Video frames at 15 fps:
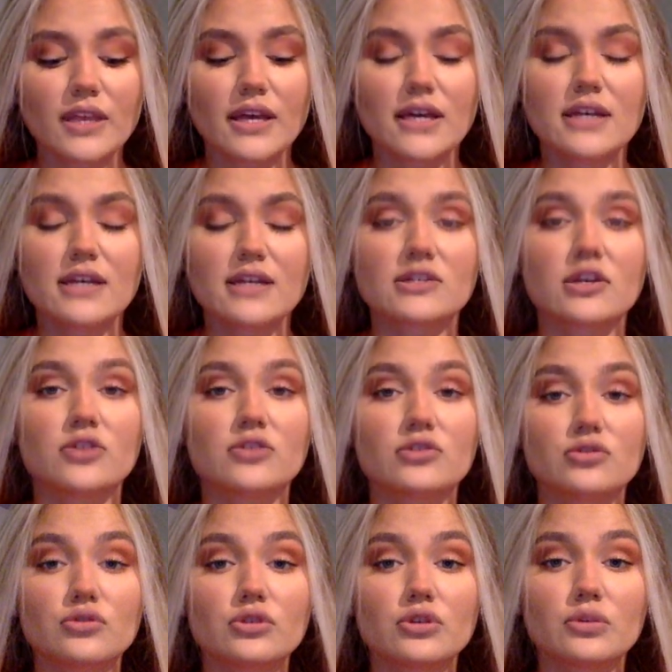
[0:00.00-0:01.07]
is
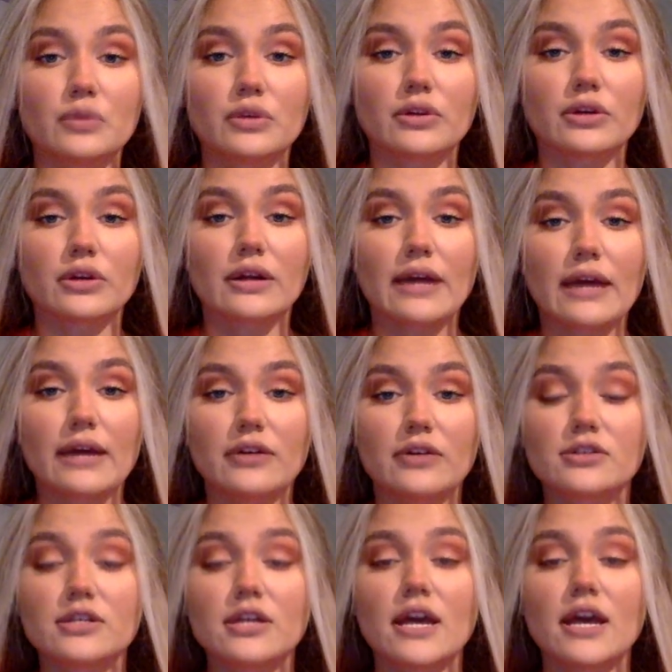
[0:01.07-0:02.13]
two
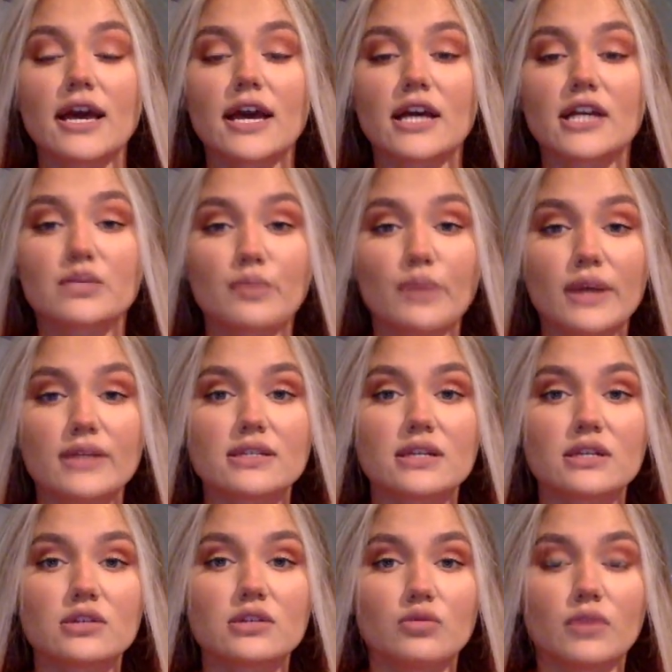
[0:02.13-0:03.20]
communicators
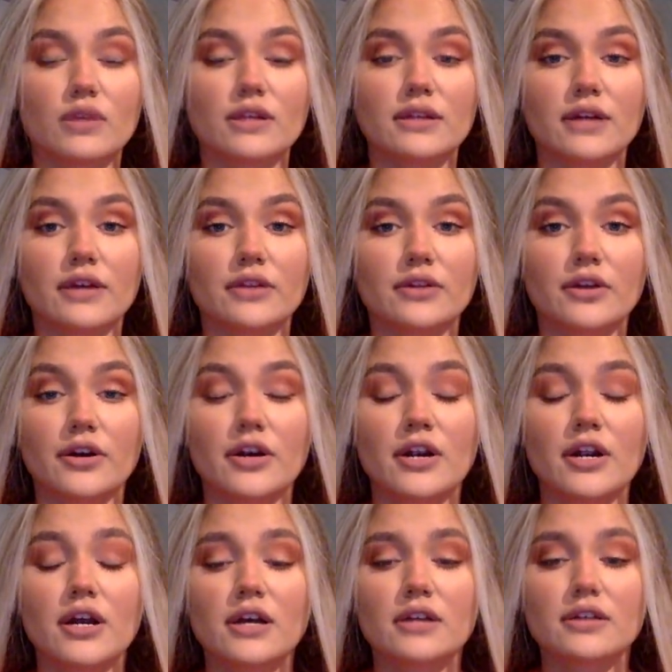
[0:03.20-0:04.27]
expressing to one another.
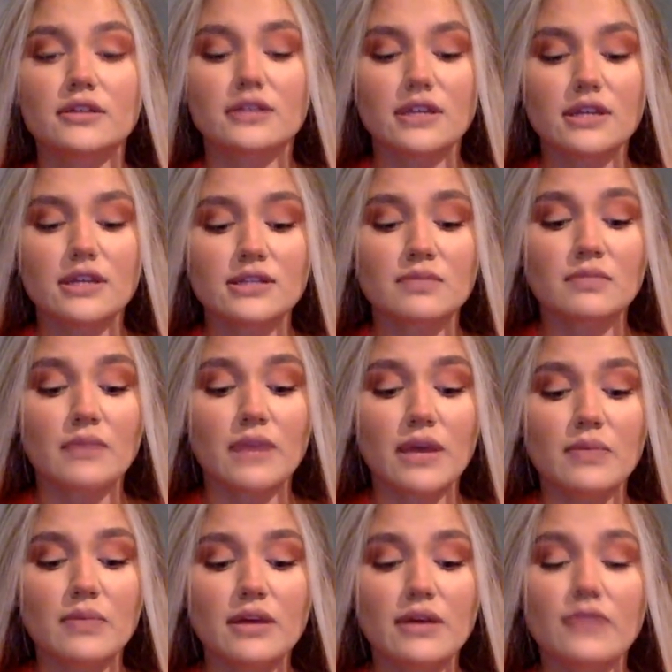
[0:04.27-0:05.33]
These may
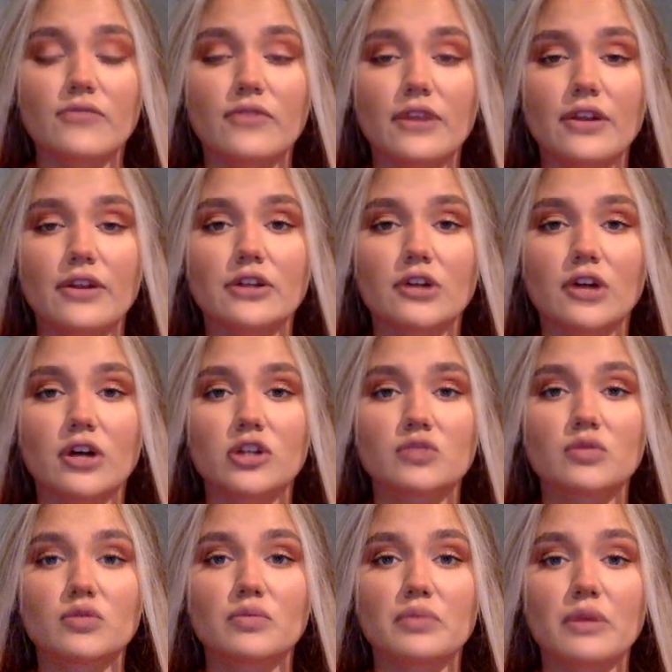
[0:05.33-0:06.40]
be very
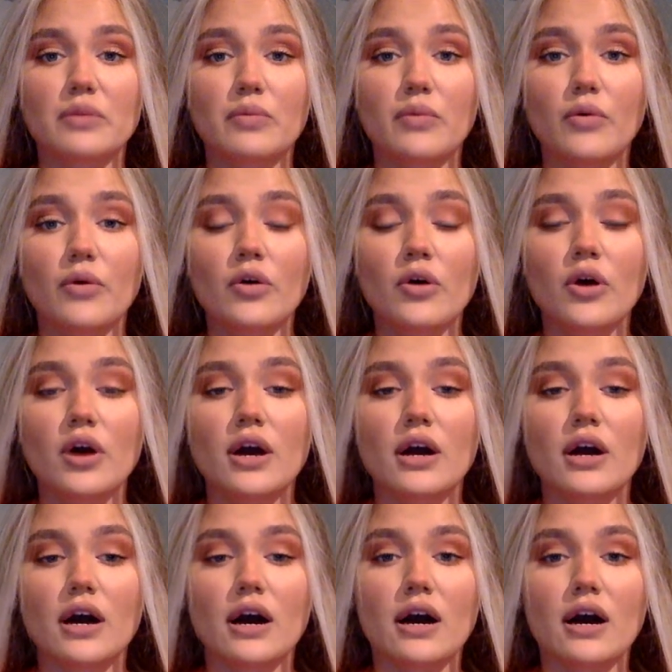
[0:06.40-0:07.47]
knowledgeable people,
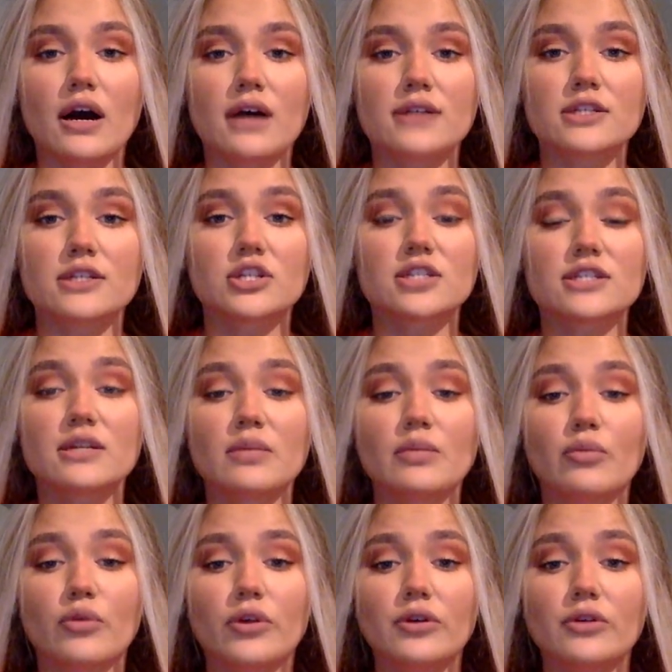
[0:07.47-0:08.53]
such as in a
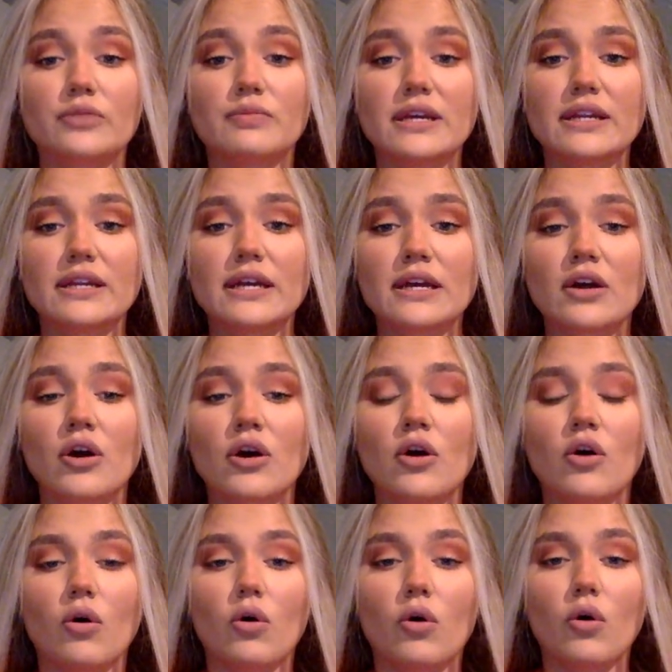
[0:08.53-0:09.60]
board meeting
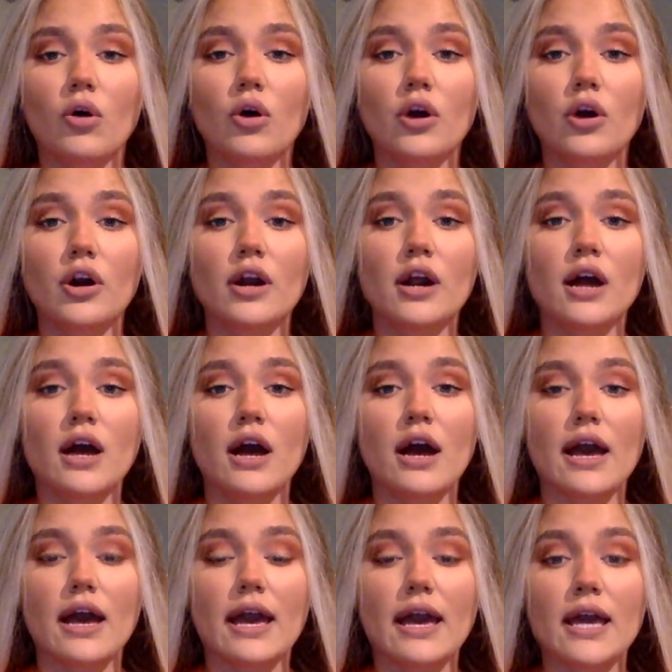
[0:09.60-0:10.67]
or
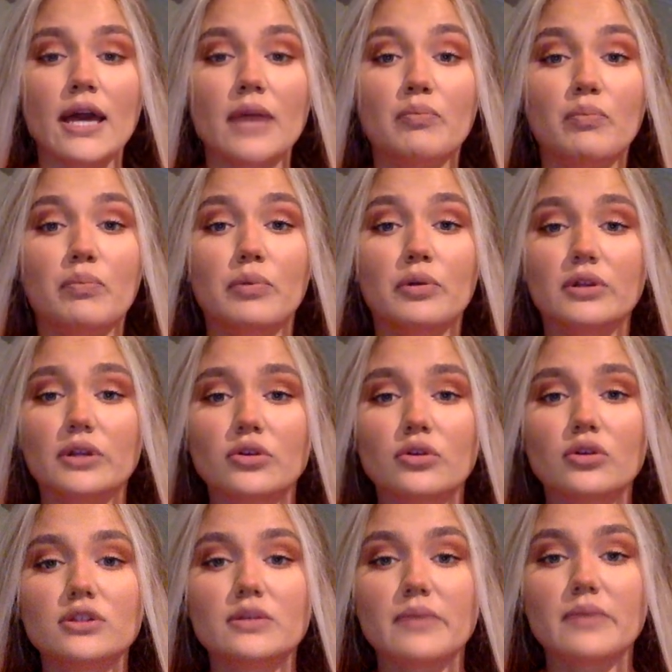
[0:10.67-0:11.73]
a
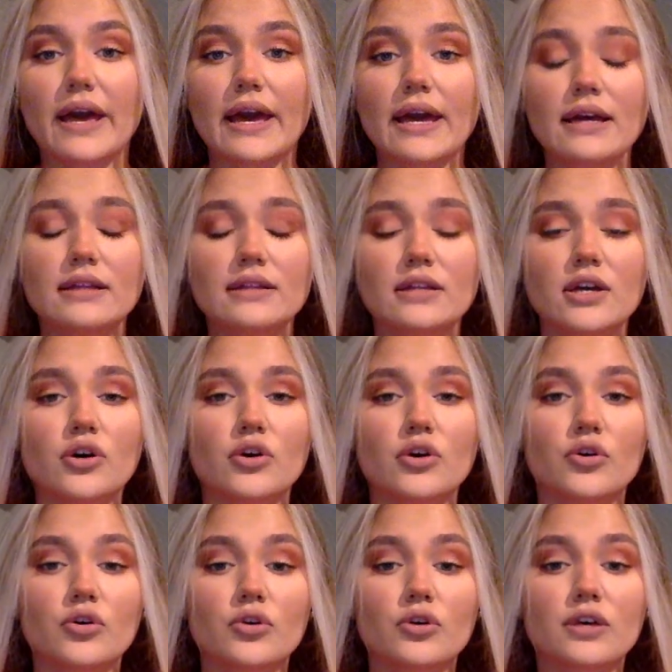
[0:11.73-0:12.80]
political debate,
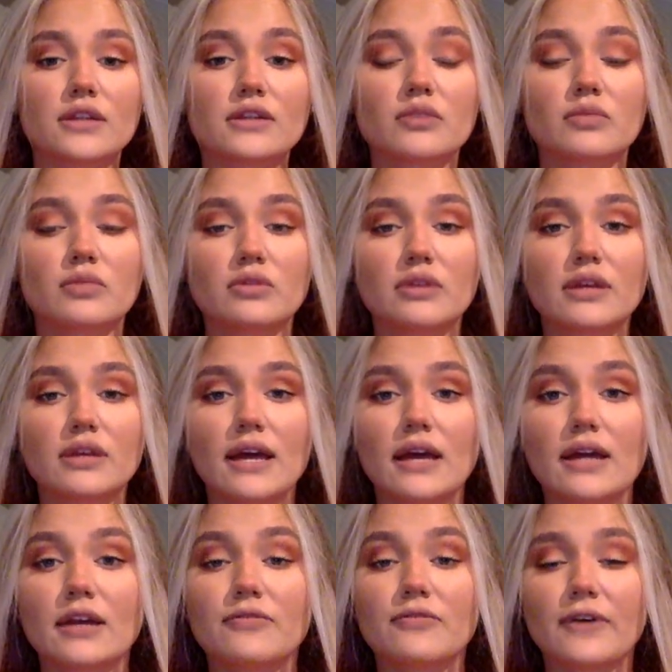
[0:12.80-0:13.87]
who can
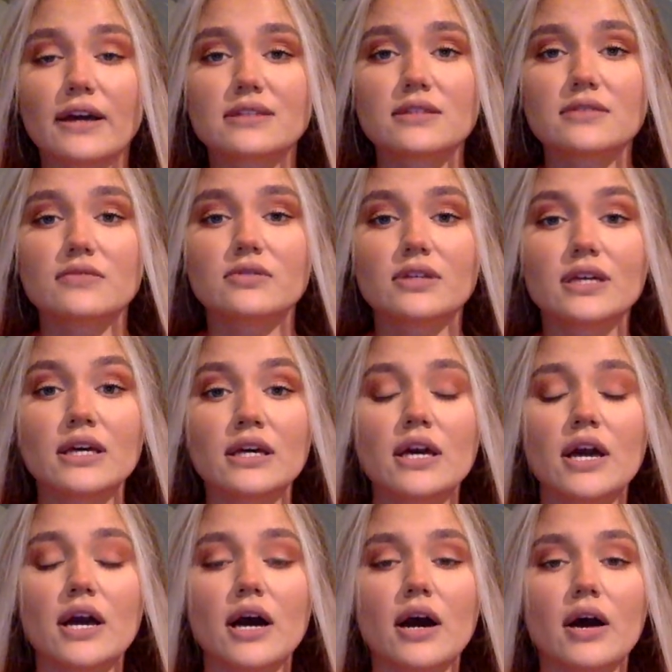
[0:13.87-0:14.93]
communicate effectively
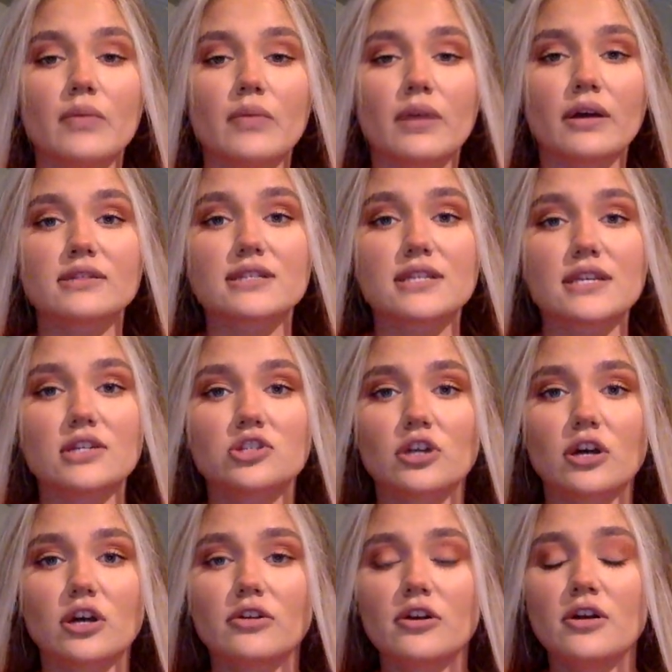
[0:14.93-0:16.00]
amongst each
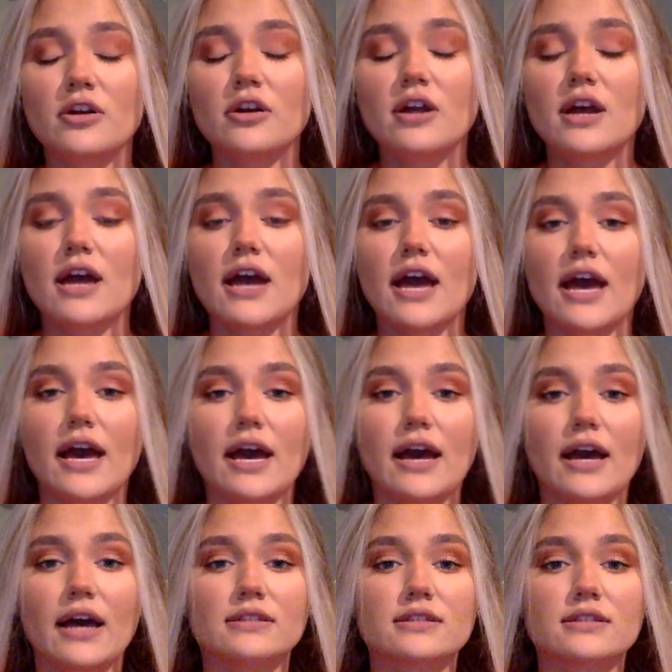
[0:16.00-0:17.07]
other
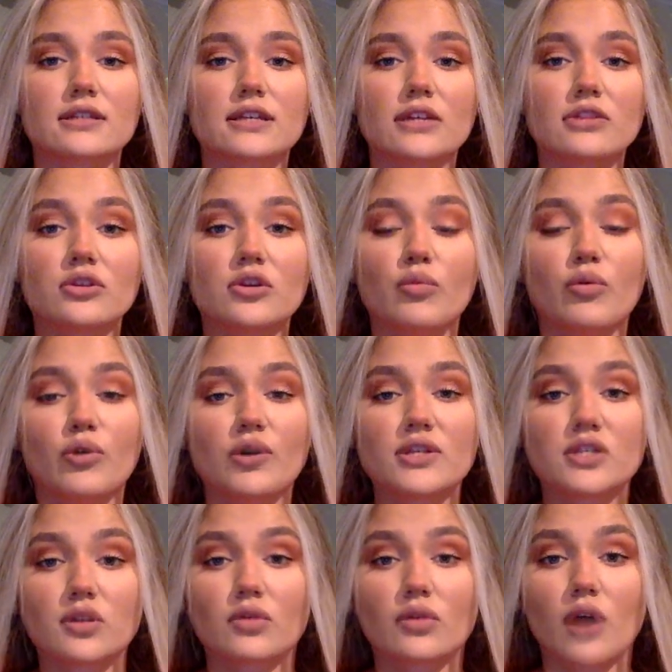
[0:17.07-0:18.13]
and get their
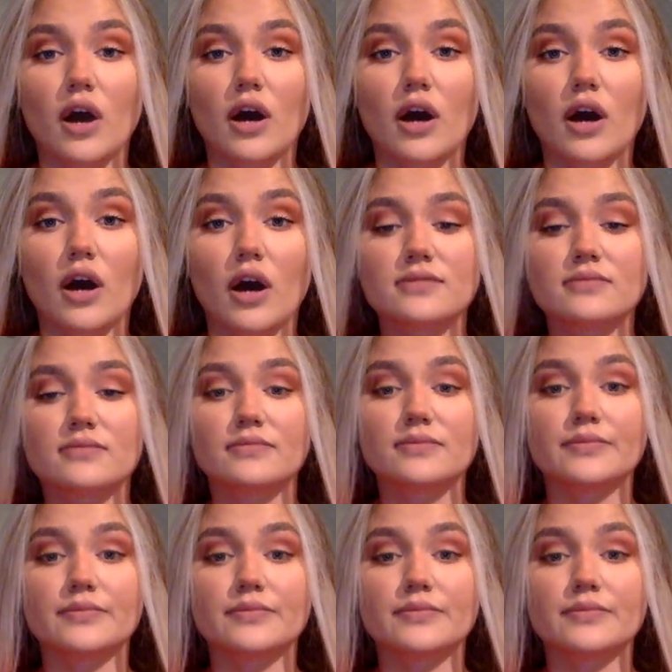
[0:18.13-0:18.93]
points across.